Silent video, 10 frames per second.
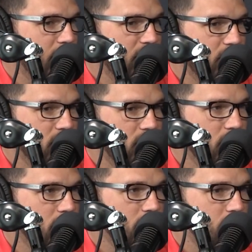putt for the
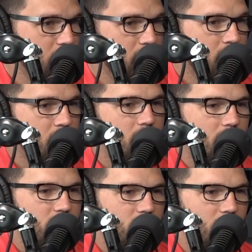2 and the win.
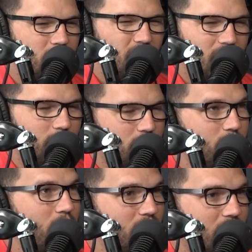And so I'd say that
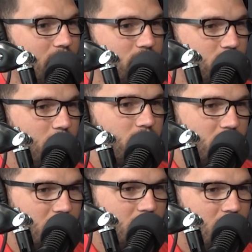was the one that I was
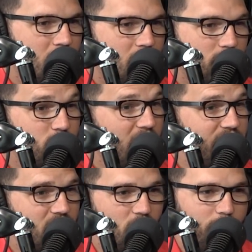most like
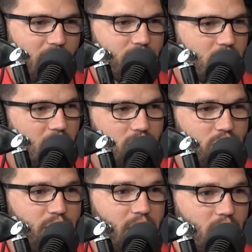driving home after that.
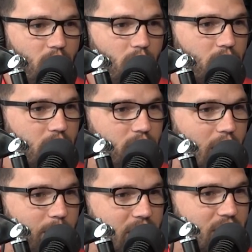I just felt like, holy
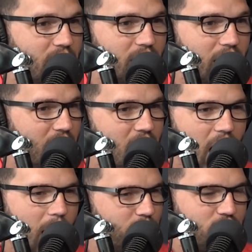crap, I did it. Like
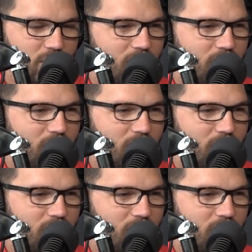I was